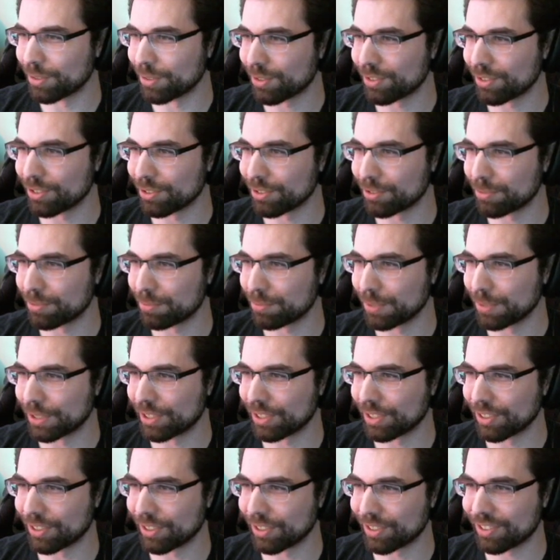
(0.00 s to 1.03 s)
to
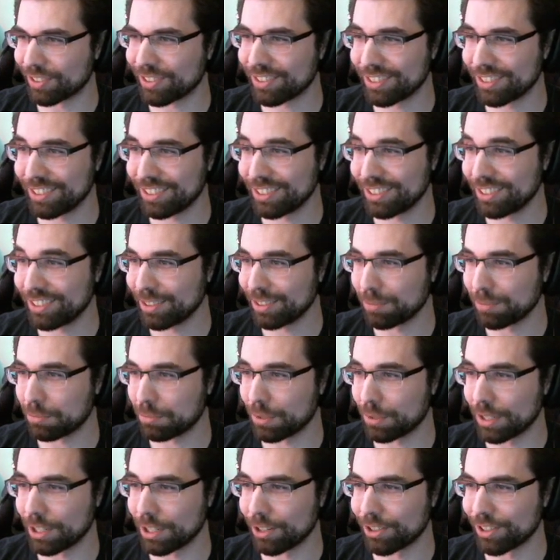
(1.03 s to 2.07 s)
because
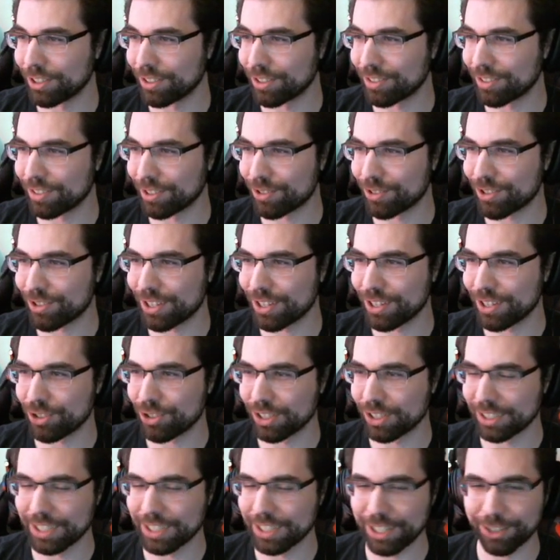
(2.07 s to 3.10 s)
priorities are
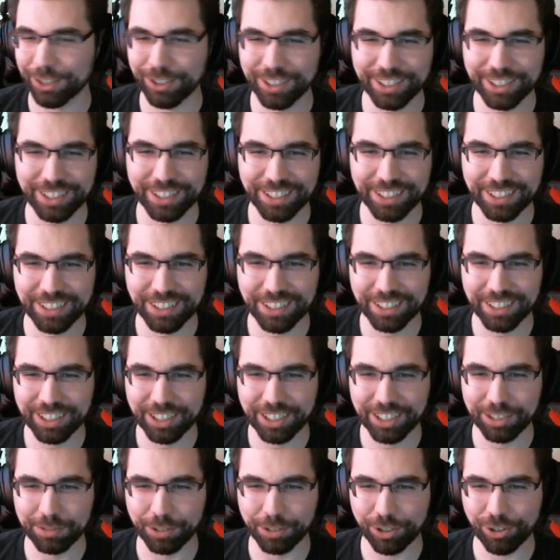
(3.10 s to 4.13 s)
changing now.
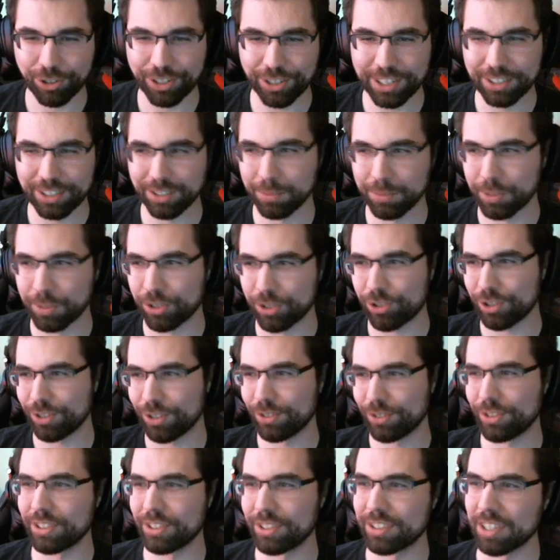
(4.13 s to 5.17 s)
We're trying to
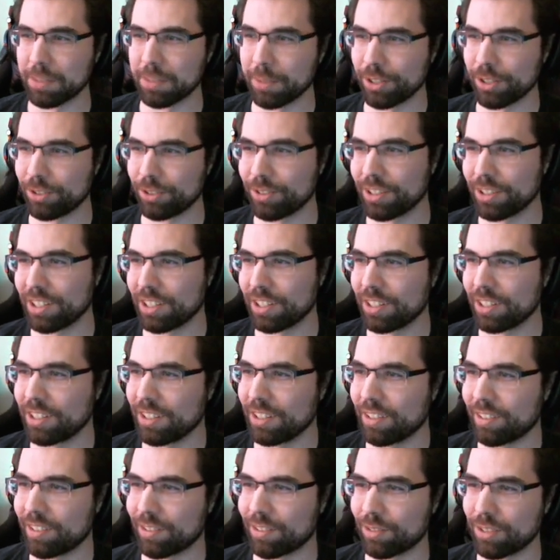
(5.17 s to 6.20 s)
mature the demo
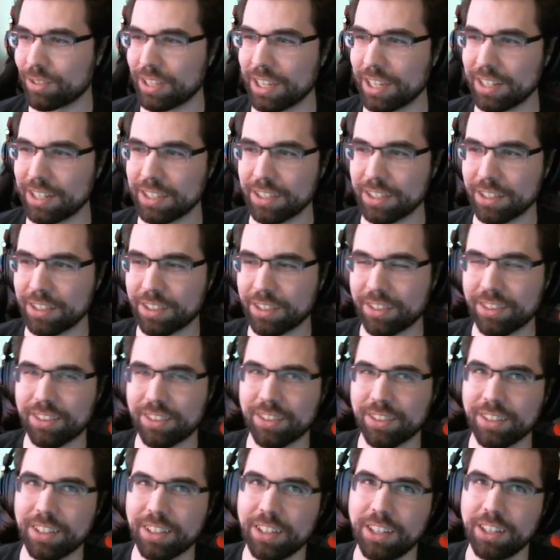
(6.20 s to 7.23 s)
so that
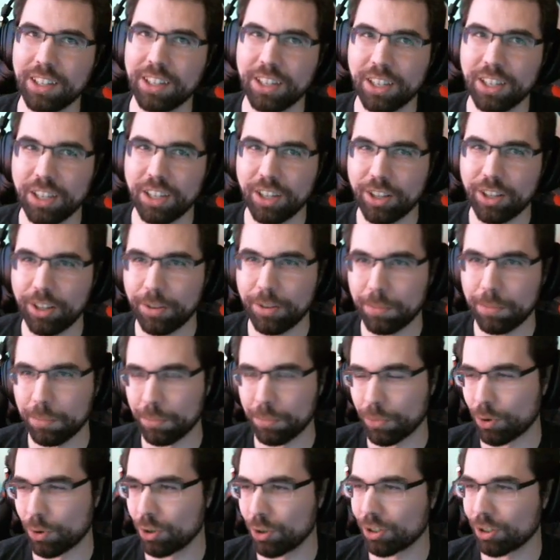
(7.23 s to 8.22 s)
it's more